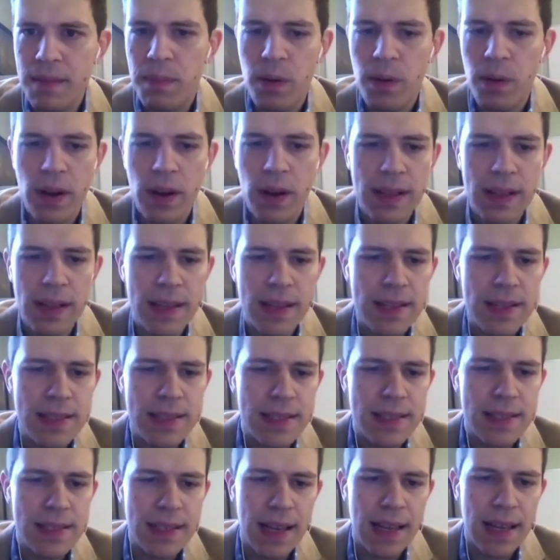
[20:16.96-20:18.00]
The second
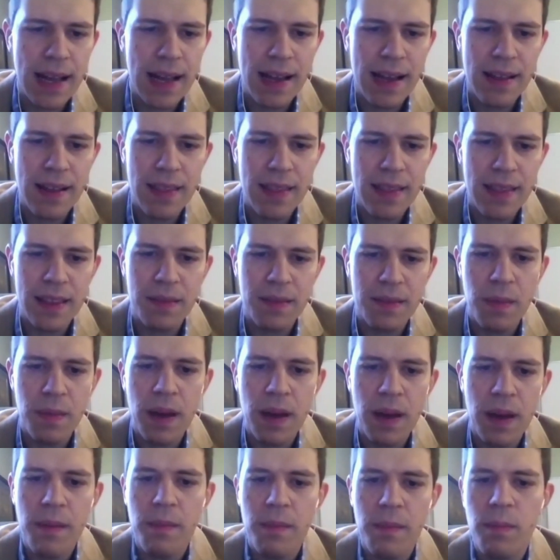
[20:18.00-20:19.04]
point is
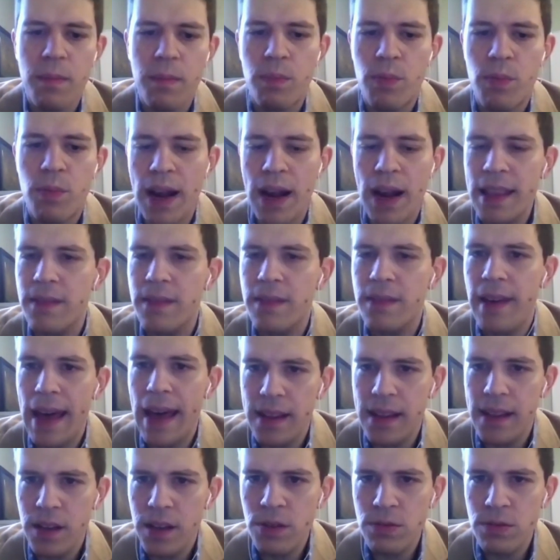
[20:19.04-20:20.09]
that brand
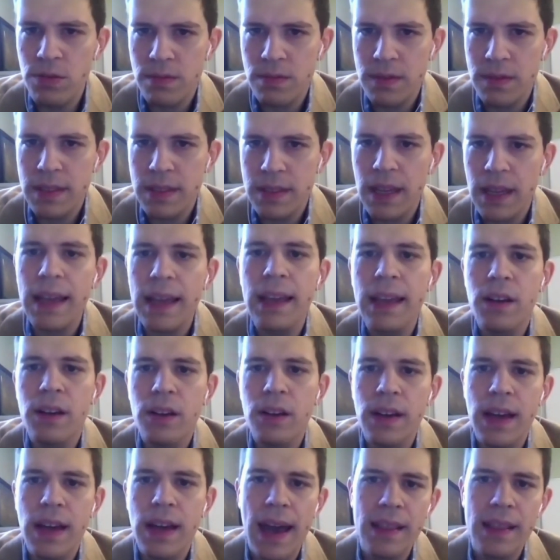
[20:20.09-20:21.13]
value
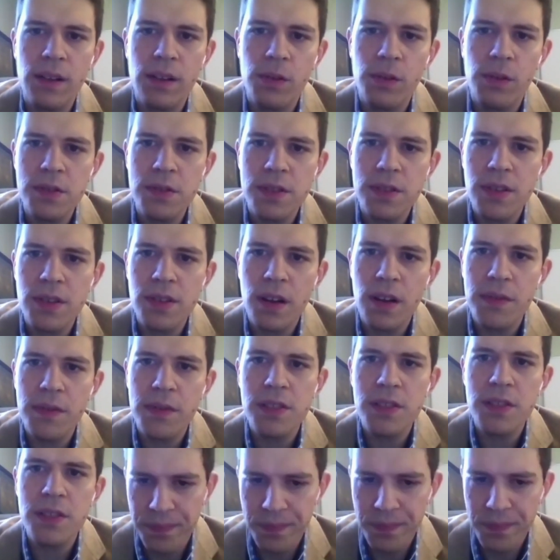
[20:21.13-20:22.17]
can also serve
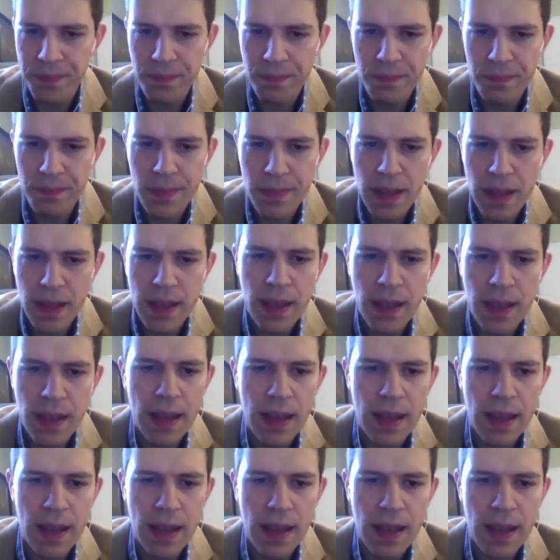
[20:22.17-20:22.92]
as collateral.